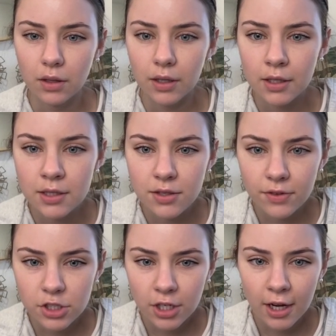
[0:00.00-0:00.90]

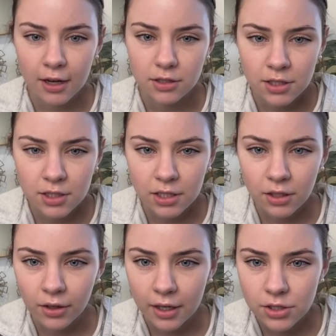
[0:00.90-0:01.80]
Insufficient gas. Let's see.
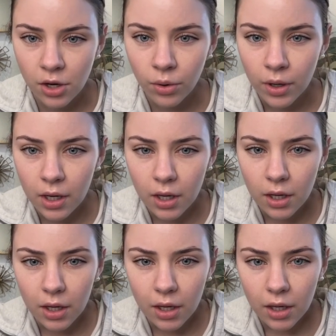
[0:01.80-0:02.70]
Okay, so
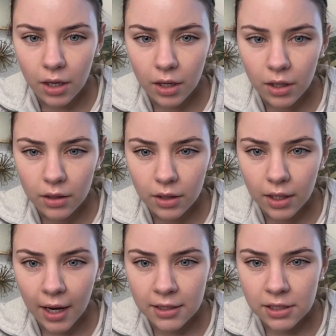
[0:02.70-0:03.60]
the
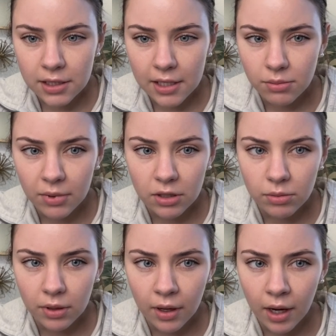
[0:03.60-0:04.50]
gas is estimated to
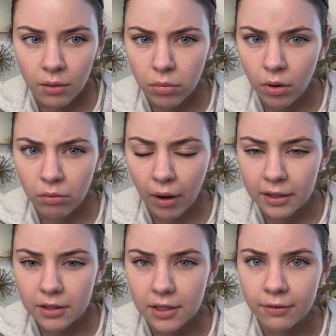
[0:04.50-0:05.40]
be that, but I
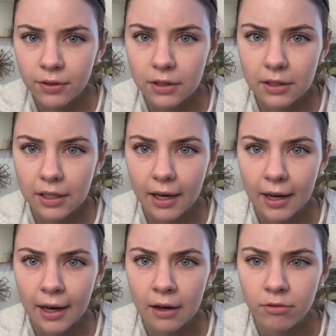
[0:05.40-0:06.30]
definitely
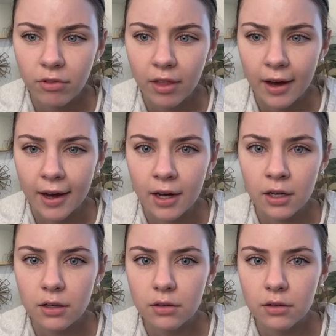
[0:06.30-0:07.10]
have that.